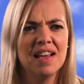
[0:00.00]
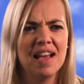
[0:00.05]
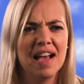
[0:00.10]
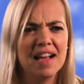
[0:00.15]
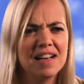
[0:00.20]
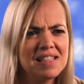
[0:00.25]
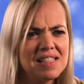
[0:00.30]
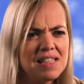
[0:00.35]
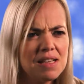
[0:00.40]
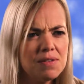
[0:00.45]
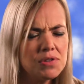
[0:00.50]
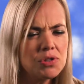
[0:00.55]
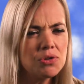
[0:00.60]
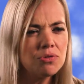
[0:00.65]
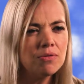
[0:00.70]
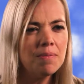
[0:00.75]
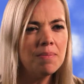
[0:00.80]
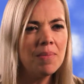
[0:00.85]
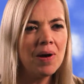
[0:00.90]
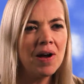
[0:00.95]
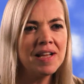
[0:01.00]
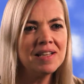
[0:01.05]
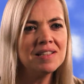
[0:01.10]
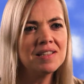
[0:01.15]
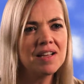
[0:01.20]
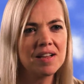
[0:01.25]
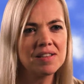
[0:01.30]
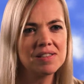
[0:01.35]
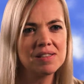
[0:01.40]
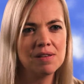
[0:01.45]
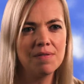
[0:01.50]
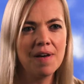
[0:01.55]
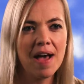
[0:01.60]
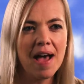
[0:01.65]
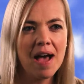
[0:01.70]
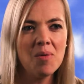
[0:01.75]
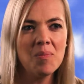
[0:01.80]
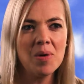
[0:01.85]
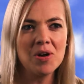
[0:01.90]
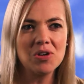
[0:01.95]
And as if to remind us of
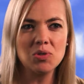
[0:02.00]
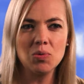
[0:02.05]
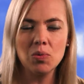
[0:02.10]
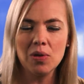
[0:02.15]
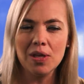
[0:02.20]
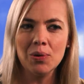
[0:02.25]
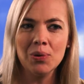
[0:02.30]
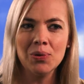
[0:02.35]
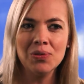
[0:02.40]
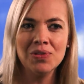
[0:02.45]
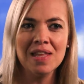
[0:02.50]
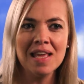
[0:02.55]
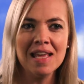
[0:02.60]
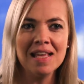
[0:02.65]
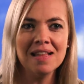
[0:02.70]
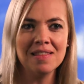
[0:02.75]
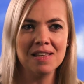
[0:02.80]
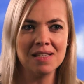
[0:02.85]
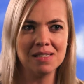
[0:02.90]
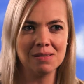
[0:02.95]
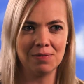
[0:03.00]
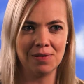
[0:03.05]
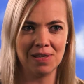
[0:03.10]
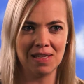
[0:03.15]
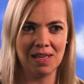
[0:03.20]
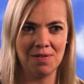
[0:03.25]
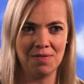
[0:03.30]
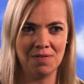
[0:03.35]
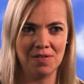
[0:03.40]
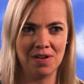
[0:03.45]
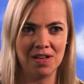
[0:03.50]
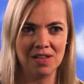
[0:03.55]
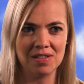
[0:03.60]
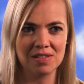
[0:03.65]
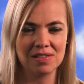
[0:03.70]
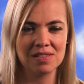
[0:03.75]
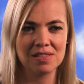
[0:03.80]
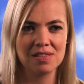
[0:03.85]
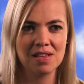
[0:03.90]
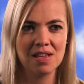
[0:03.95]
how much we all need this
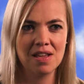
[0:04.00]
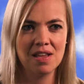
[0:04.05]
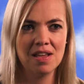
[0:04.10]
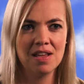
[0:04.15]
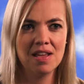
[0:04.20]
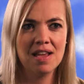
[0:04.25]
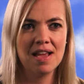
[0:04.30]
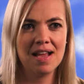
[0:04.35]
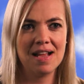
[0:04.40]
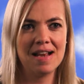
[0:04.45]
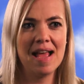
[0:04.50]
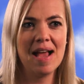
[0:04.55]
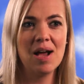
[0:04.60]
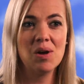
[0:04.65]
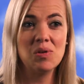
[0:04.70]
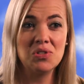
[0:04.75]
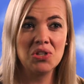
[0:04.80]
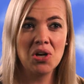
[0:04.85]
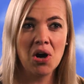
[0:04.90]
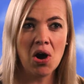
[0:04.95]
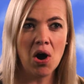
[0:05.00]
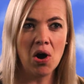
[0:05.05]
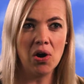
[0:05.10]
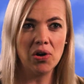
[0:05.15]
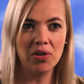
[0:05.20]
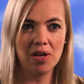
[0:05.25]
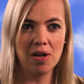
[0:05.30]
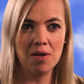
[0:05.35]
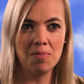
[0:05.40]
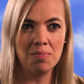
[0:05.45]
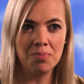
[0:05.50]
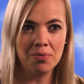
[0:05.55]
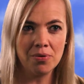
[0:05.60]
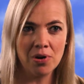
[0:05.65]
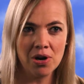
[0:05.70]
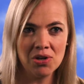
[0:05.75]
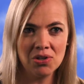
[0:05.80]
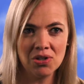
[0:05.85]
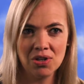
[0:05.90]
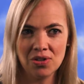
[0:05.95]
forgiveness and how dark and
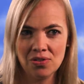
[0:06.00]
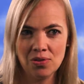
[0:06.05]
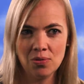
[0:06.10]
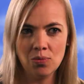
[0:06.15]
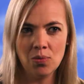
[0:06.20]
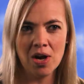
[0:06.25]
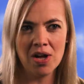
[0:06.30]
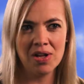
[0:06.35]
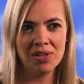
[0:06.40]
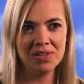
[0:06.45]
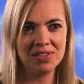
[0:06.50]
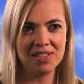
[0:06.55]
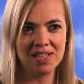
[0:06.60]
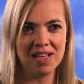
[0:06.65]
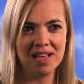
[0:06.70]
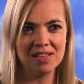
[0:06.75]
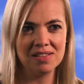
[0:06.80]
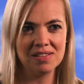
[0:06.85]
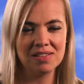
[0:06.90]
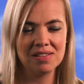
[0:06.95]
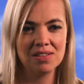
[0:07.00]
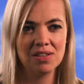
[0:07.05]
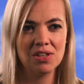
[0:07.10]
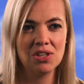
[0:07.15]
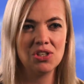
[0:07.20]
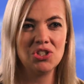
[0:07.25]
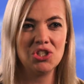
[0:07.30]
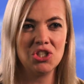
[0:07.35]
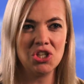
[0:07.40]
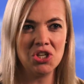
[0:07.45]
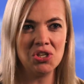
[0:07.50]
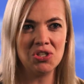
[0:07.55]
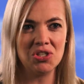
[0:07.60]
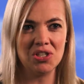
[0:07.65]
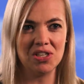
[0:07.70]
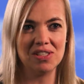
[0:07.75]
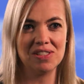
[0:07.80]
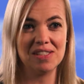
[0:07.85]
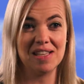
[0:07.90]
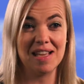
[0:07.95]
broken the world is,
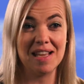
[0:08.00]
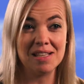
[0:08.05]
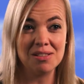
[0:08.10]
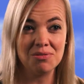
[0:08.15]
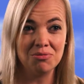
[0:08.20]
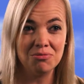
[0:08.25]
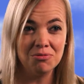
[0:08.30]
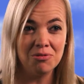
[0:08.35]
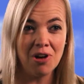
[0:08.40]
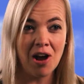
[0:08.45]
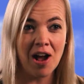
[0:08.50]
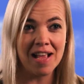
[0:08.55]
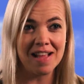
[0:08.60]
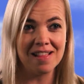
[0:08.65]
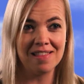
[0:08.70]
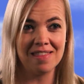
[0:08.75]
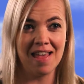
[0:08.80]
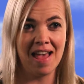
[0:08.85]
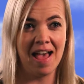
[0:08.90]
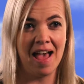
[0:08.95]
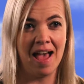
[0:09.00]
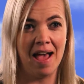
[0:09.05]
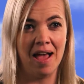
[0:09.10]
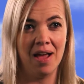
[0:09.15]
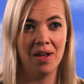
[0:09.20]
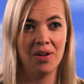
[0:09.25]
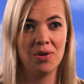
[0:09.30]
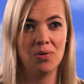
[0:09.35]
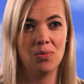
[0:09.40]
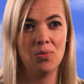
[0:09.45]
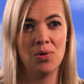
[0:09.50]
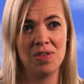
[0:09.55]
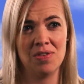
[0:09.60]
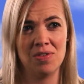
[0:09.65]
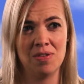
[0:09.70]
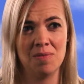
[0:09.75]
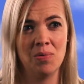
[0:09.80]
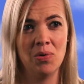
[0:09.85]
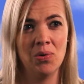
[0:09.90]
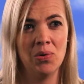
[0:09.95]
Judas is right there with
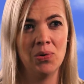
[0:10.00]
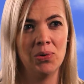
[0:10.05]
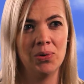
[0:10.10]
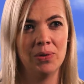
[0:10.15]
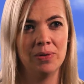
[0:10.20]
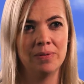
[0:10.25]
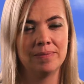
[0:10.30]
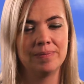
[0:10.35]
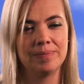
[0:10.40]
them all.